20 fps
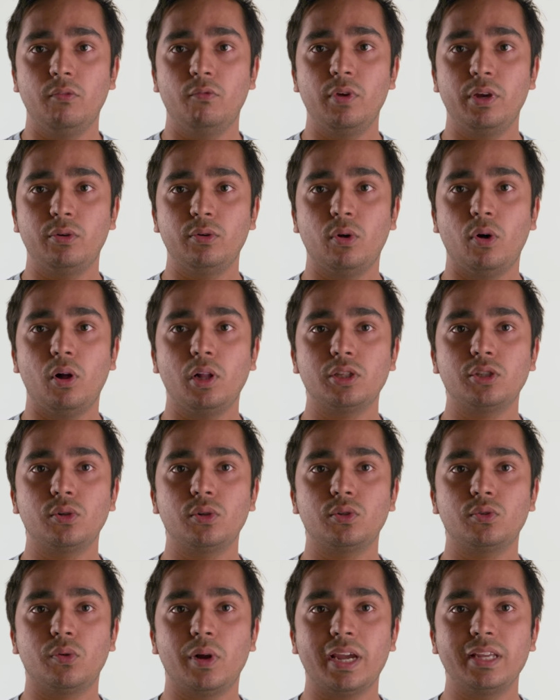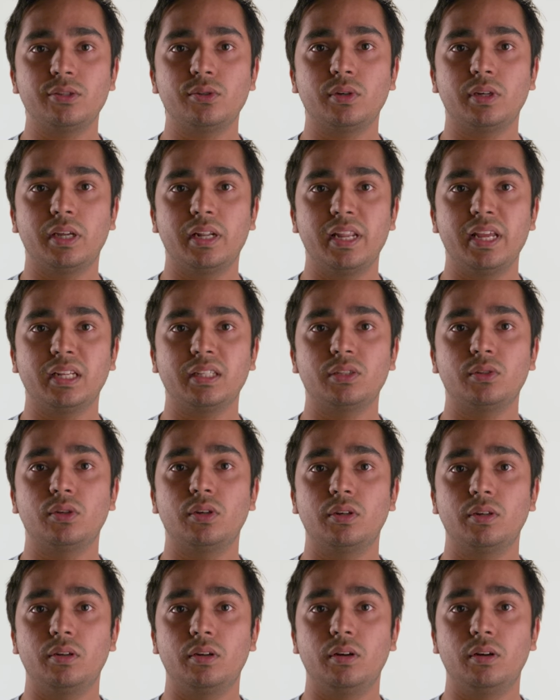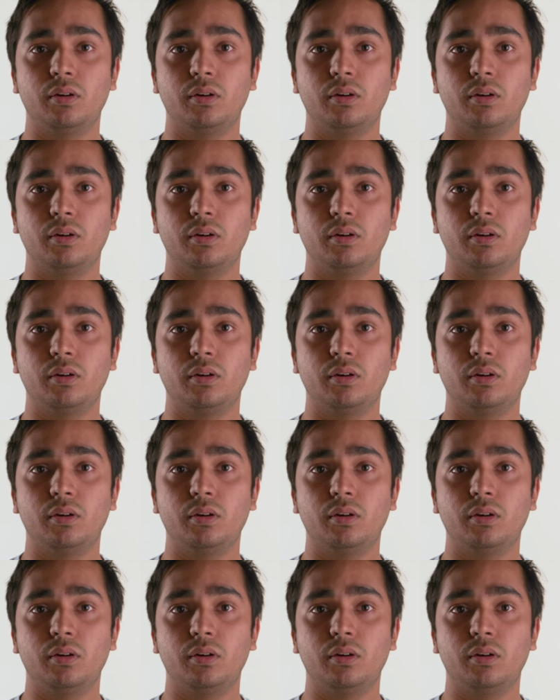We could also try to connect